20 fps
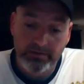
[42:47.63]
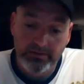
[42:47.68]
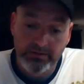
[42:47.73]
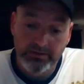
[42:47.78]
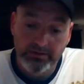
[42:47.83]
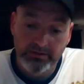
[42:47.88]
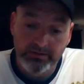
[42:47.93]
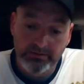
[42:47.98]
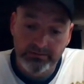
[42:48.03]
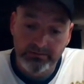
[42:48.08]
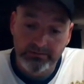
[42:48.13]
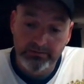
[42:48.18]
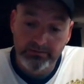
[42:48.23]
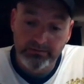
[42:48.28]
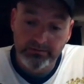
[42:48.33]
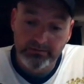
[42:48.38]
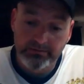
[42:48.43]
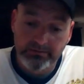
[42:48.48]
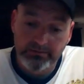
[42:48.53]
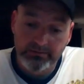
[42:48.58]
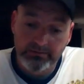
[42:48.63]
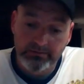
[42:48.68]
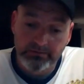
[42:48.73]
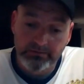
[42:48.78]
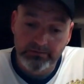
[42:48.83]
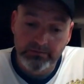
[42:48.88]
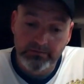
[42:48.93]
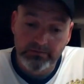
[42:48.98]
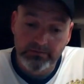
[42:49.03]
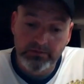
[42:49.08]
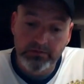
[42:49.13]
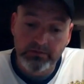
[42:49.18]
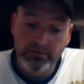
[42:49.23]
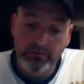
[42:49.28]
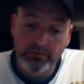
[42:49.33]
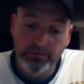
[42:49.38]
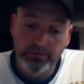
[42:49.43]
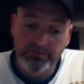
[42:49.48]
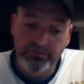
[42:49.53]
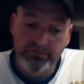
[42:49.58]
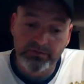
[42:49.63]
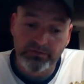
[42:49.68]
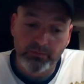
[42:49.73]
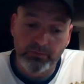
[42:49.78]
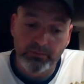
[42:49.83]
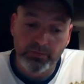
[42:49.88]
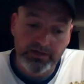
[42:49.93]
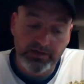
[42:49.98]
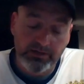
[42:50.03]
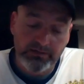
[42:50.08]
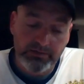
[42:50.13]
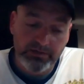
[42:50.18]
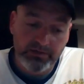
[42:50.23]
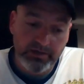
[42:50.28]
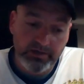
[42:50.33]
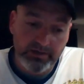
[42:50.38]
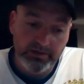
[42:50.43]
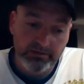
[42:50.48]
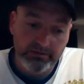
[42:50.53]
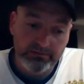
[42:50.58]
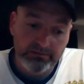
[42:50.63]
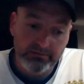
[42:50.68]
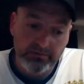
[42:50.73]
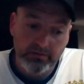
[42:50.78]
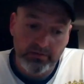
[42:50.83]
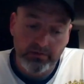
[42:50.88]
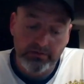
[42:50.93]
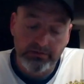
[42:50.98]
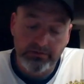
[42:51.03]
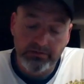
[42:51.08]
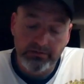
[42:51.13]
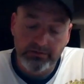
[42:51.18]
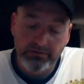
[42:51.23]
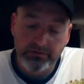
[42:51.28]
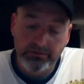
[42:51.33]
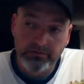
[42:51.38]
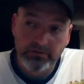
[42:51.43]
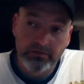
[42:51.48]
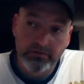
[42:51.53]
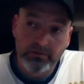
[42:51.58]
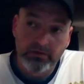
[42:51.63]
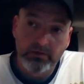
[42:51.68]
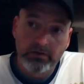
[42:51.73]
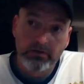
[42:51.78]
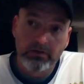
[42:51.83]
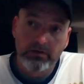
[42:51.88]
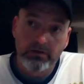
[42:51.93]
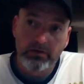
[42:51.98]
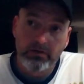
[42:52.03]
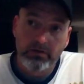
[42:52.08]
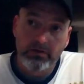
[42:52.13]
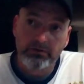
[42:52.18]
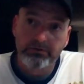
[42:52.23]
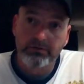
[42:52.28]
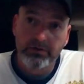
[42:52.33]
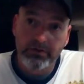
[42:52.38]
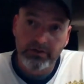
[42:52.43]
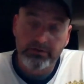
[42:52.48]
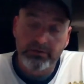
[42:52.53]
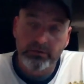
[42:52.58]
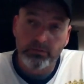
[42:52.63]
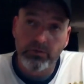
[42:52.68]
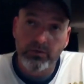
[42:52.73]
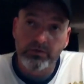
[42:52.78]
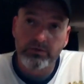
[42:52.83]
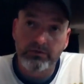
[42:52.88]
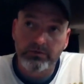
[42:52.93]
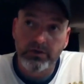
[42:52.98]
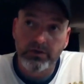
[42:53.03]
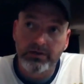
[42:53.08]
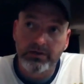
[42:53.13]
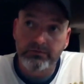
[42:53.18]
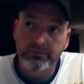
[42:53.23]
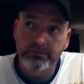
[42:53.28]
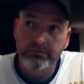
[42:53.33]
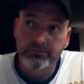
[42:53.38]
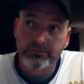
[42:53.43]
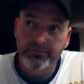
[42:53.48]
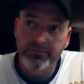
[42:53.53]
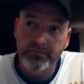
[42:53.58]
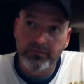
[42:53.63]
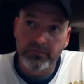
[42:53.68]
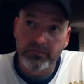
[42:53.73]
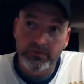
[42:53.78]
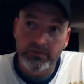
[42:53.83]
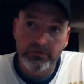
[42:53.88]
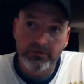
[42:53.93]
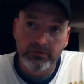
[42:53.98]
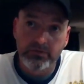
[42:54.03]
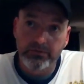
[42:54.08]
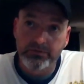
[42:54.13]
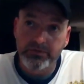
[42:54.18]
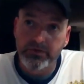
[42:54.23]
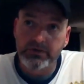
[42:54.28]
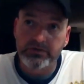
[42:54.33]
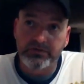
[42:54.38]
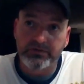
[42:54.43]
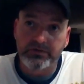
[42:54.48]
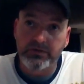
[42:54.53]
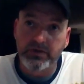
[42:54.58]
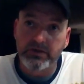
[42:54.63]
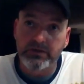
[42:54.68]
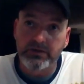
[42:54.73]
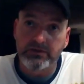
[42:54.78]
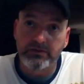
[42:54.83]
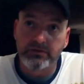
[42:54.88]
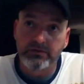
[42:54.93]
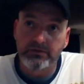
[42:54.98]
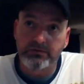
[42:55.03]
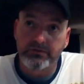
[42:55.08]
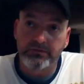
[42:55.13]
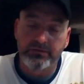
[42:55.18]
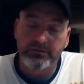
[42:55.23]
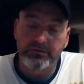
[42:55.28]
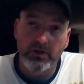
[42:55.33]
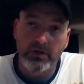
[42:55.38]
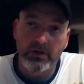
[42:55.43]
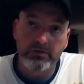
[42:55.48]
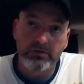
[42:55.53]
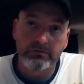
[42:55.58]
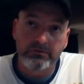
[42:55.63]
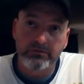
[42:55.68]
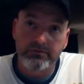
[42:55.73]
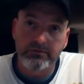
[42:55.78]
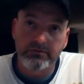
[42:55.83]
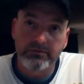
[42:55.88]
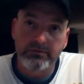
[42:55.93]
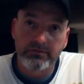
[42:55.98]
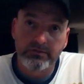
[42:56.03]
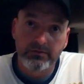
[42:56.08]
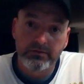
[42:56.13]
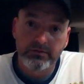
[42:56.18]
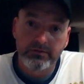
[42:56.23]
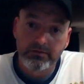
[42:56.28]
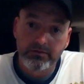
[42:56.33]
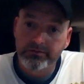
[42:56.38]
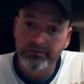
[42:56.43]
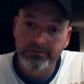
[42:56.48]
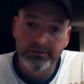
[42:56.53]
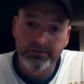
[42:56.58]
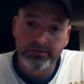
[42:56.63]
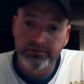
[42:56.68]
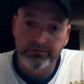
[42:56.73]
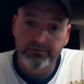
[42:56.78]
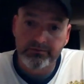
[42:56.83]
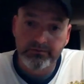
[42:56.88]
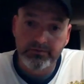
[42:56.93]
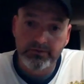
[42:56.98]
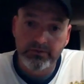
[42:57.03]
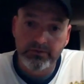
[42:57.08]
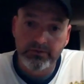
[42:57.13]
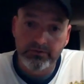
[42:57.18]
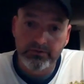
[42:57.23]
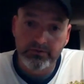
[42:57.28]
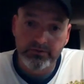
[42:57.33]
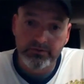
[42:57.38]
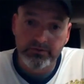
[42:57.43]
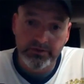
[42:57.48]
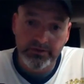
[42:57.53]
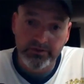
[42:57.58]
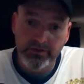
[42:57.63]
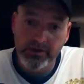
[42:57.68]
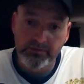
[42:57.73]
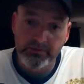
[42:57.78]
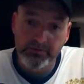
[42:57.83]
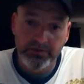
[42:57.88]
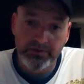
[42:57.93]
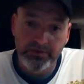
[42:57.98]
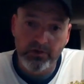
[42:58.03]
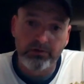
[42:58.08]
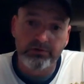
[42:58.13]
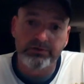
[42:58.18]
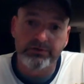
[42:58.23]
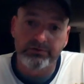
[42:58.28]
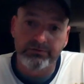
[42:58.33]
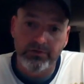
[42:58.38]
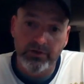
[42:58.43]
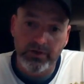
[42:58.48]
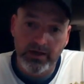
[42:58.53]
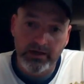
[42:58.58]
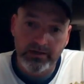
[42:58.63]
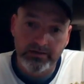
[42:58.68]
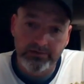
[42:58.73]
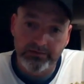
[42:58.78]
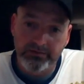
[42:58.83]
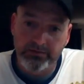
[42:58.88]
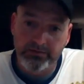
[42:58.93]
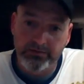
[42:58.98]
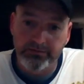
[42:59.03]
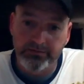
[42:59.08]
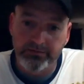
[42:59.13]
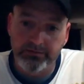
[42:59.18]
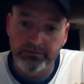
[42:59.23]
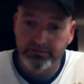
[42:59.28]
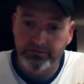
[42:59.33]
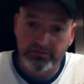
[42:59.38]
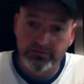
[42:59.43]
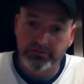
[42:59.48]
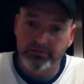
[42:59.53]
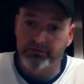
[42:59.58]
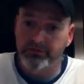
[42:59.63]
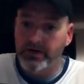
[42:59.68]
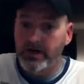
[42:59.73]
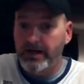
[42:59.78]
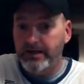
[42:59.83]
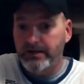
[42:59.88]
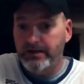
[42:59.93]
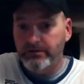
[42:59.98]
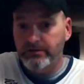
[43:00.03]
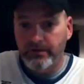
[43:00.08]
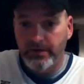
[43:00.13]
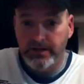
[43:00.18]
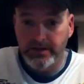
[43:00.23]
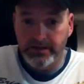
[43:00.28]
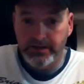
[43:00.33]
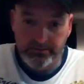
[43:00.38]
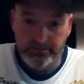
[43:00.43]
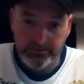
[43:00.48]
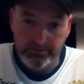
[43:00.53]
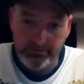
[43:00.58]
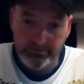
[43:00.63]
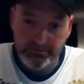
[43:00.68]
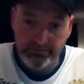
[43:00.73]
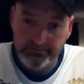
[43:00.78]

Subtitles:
And with debris coming down on underneath the water level, if you get a stick that hooks a float, it'll end up in all your lines because it's just going to drag it around.